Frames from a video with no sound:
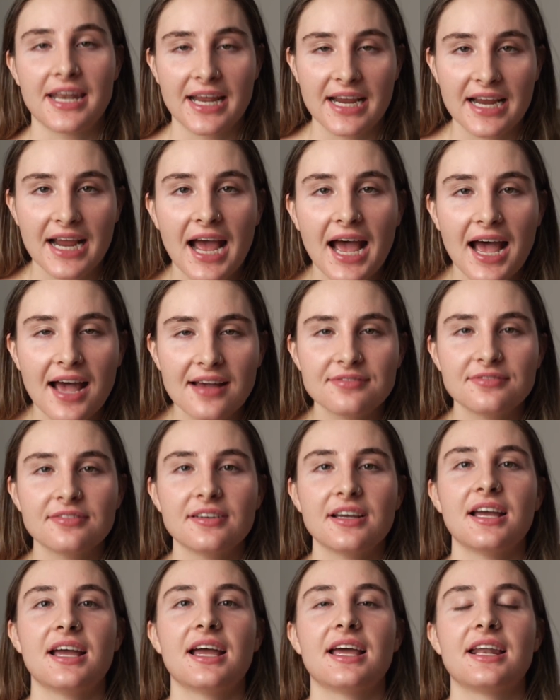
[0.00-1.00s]
I've
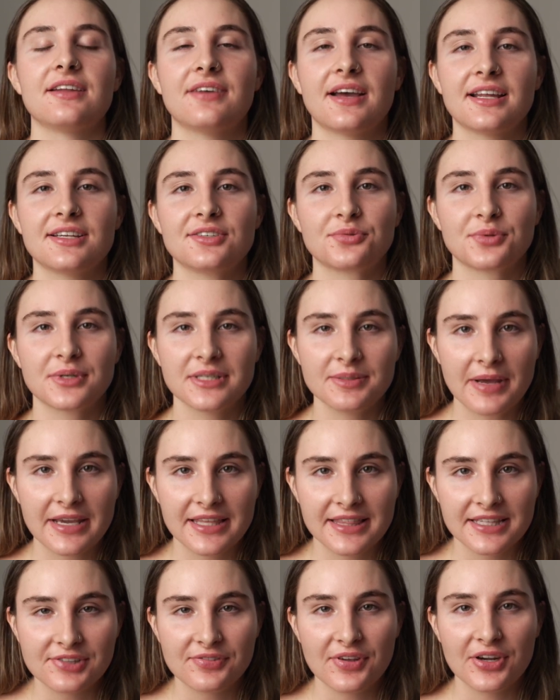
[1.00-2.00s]
had to
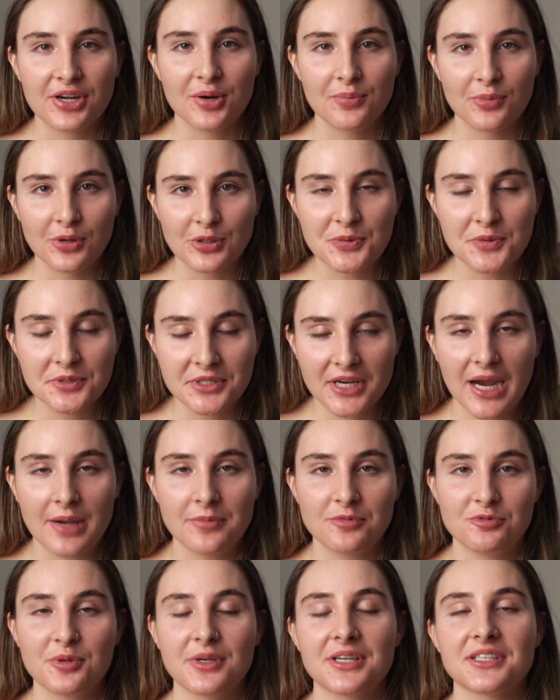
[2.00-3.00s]
remake this video multiple
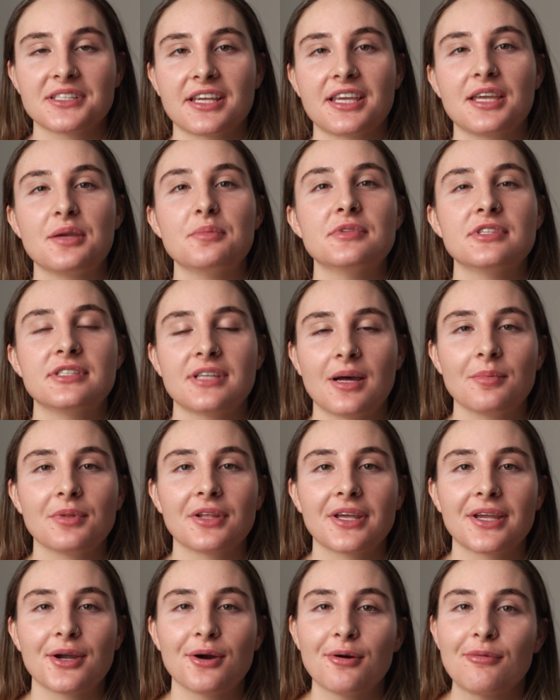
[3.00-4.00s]
times because I keep
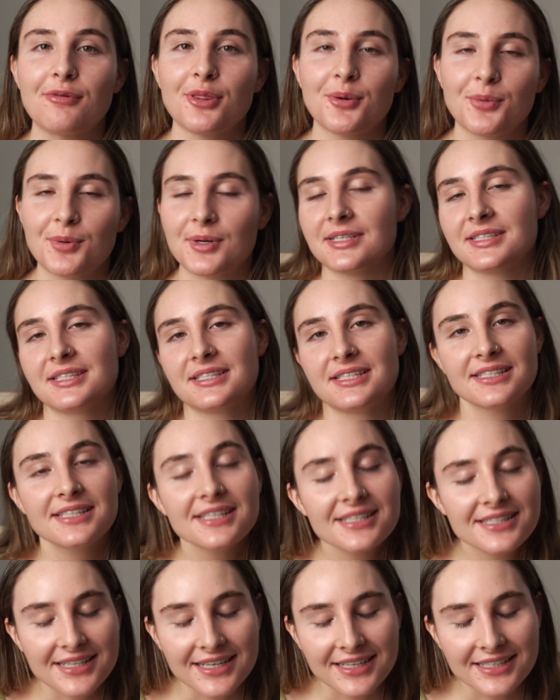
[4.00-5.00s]
stumbling over the word
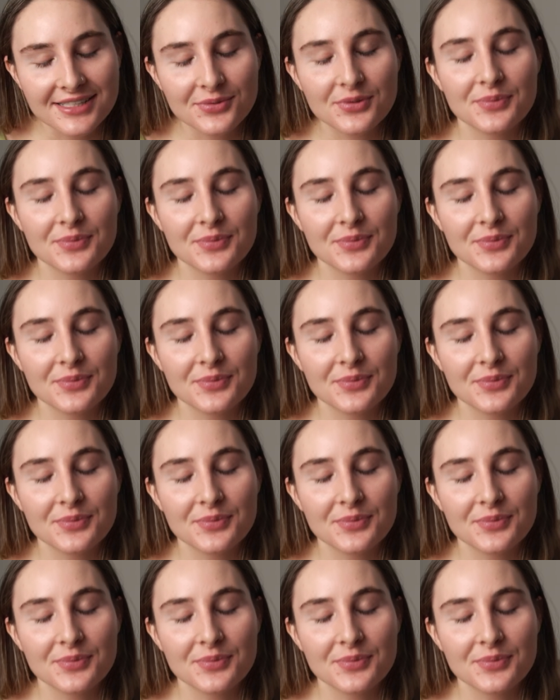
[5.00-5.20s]
statistics,